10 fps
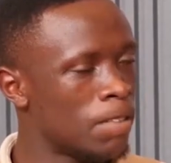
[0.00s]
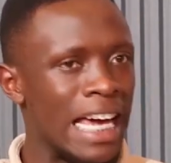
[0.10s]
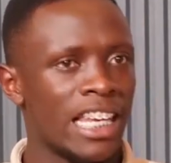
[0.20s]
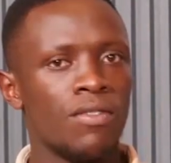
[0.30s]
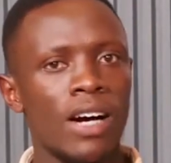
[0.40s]

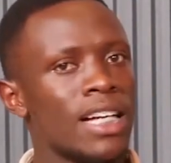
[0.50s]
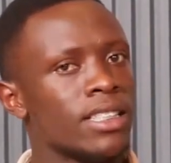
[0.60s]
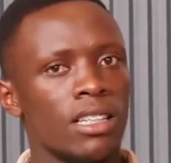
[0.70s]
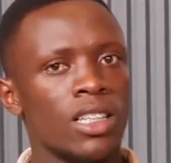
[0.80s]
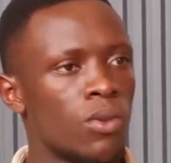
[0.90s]
I never
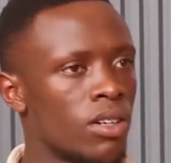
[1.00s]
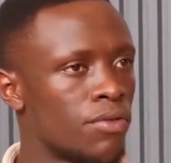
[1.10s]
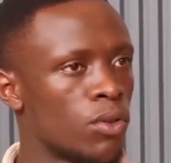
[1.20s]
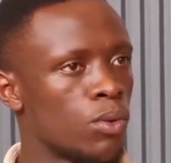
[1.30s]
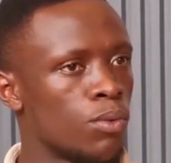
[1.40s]
asked anyone
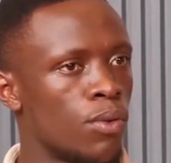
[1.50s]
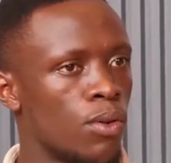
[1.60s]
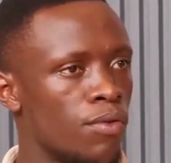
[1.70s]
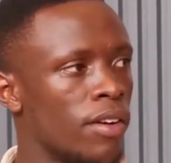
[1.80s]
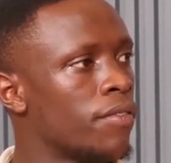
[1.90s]
for
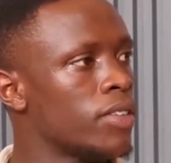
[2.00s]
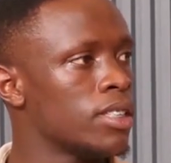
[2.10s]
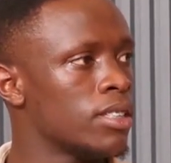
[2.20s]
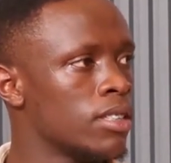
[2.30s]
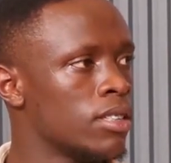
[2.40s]
favors.